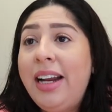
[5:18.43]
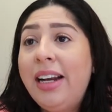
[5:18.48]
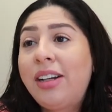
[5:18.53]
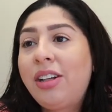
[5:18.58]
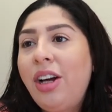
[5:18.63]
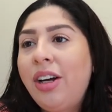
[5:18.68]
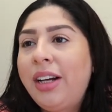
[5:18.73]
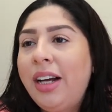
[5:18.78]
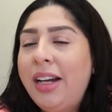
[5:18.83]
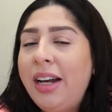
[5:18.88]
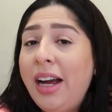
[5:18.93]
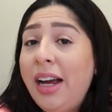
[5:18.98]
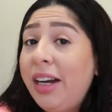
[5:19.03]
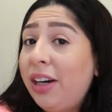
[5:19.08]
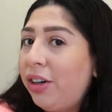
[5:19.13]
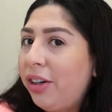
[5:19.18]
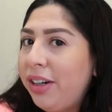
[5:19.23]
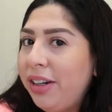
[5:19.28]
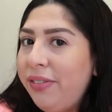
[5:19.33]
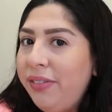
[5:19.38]
eight o'clock at
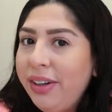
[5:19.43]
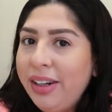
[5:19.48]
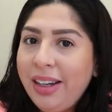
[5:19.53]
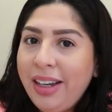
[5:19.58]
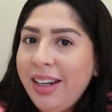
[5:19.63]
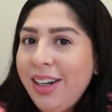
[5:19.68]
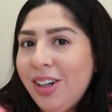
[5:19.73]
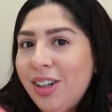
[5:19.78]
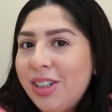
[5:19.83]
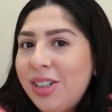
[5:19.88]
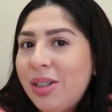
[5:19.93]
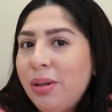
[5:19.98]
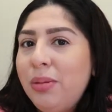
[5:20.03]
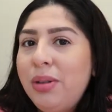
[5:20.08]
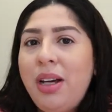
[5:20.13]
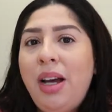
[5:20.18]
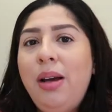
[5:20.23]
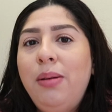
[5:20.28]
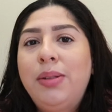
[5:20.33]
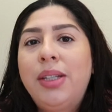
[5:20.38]
night, or even later
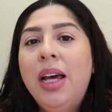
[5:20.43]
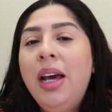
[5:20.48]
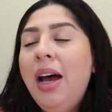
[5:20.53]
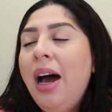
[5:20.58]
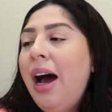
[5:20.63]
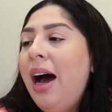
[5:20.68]
sometimes,